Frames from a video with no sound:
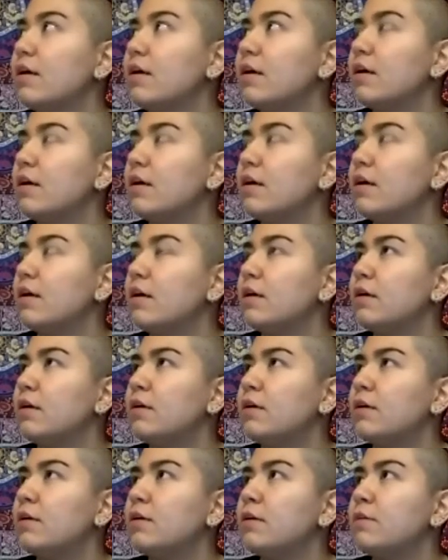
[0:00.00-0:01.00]

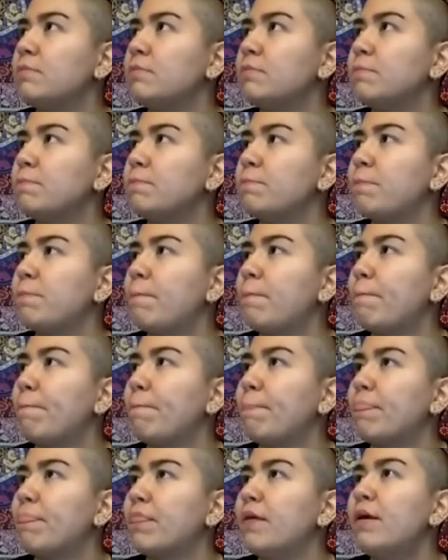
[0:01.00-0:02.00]
um
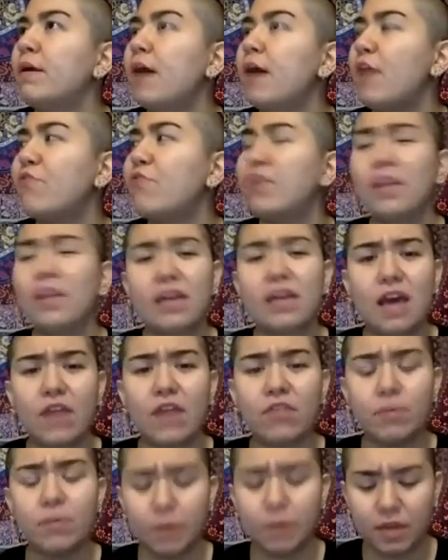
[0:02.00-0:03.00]
I feel like
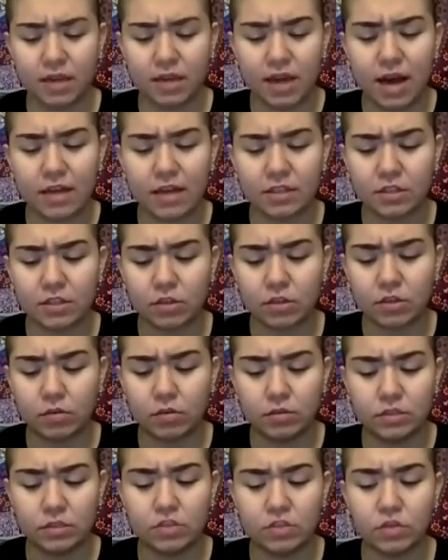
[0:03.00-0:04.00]
everybody has their own
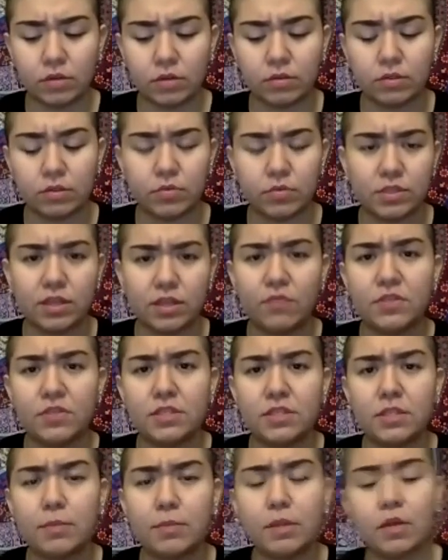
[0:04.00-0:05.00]
struggles with
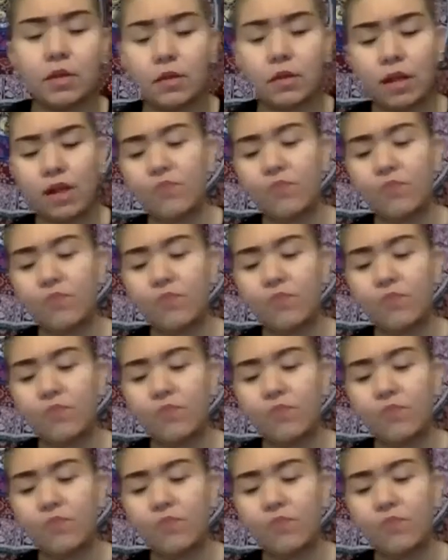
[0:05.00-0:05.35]
self-esteem in their life.